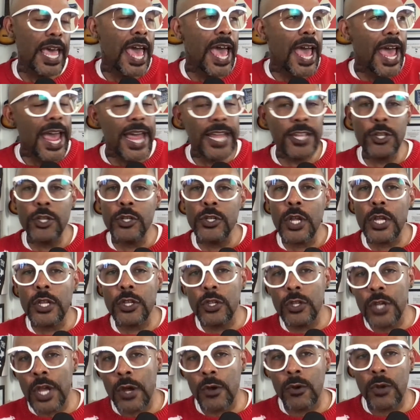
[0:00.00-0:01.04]
Hey, you
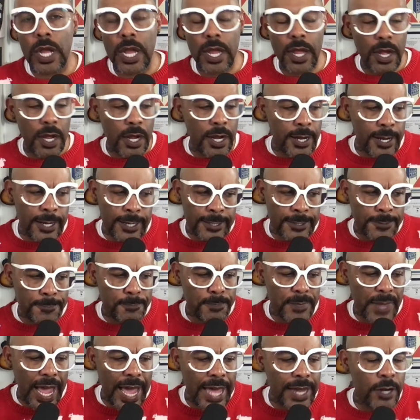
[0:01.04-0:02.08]
know,
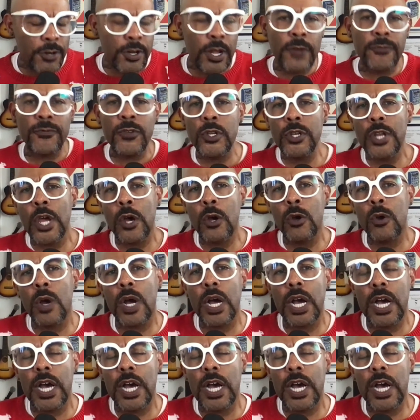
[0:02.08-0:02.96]
I don't know if you know